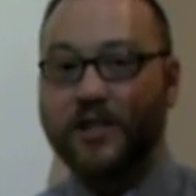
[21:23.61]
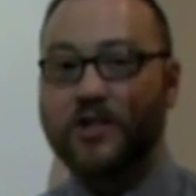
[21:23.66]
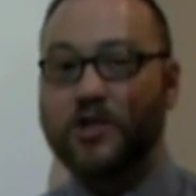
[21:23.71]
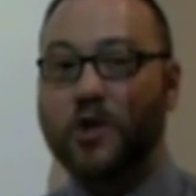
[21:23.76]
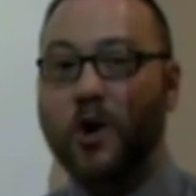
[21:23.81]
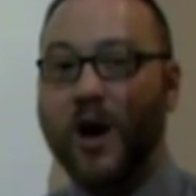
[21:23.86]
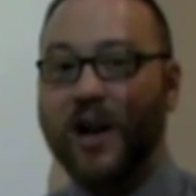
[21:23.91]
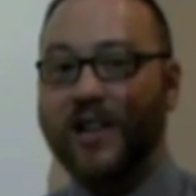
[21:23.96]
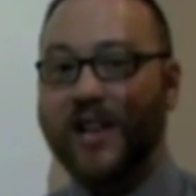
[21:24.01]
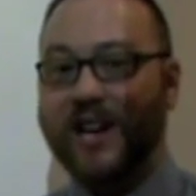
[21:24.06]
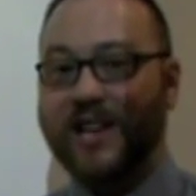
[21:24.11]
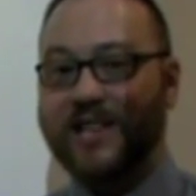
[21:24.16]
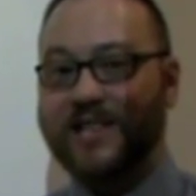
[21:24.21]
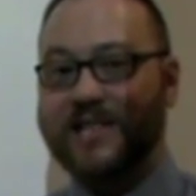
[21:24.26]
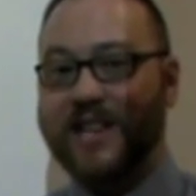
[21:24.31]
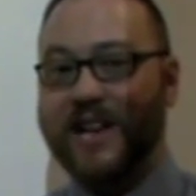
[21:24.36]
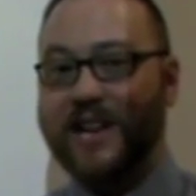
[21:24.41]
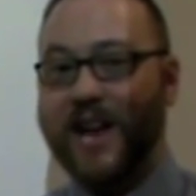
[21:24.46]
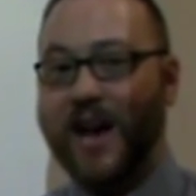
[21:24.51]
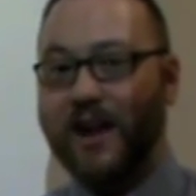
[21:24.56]
So I'd like to
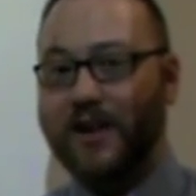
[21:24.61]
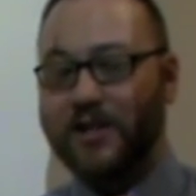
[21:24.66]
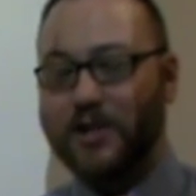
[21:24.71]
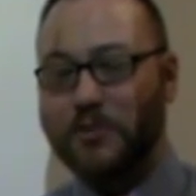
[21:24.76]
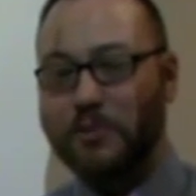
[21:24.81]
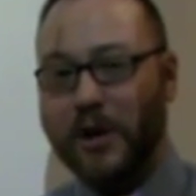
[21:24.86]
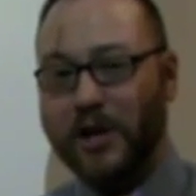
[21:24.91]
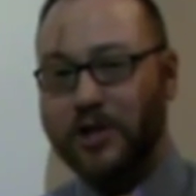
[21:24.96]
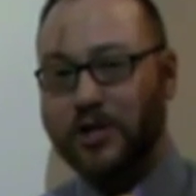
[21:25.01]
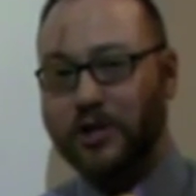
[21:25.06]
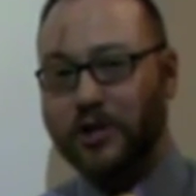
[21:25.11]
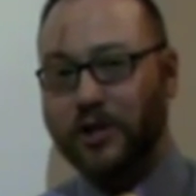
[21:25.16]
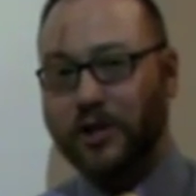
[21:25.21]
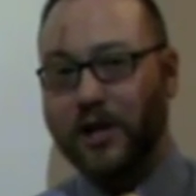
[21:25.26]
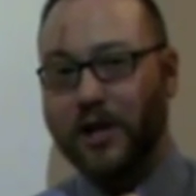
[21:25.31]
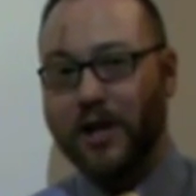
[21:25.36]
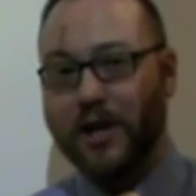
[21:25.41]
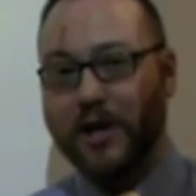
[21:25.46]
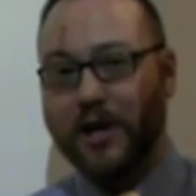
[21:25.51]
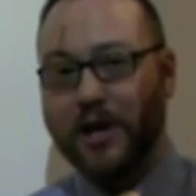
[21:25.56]
send out a
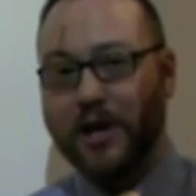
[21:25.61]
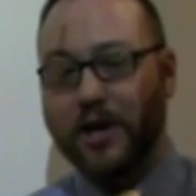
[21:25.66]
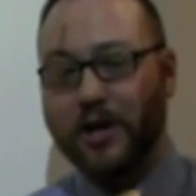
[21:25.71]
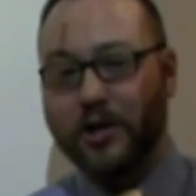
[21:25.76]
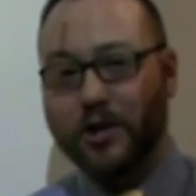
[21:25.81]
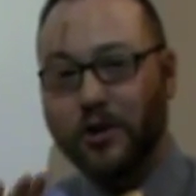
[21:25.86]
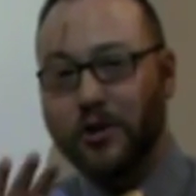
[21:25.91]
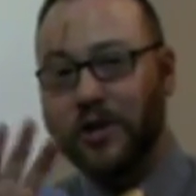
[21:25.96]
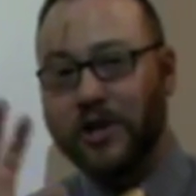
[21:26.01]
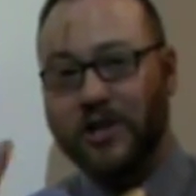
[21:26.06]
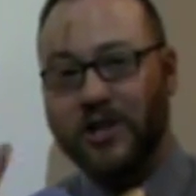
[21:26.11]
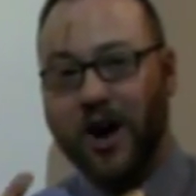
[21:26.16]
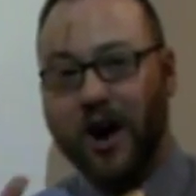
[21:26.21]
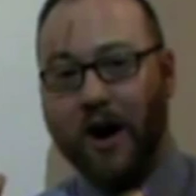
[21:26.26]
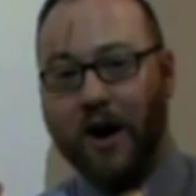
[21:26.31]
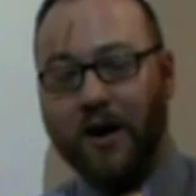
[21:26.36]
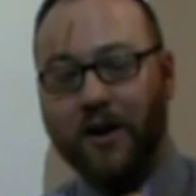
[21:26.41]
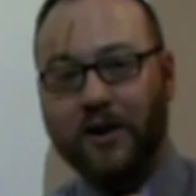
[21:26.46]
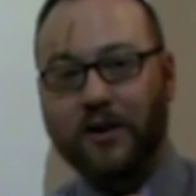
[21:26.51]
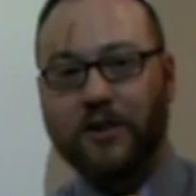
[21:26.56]
special
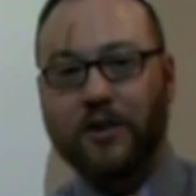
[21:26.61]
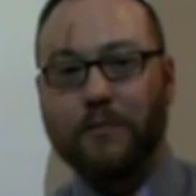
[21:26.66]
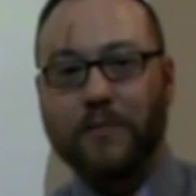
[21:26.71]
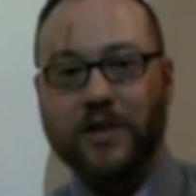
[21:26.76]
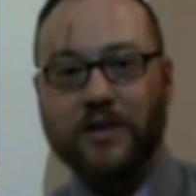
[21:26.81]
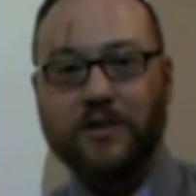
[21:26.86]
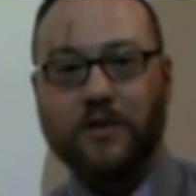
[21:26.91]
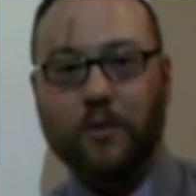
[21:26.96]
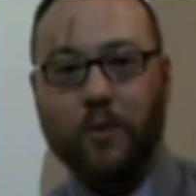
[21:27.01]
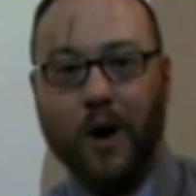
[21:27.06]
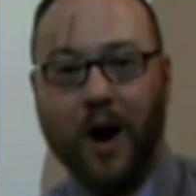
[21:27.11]
goedendag to Mr.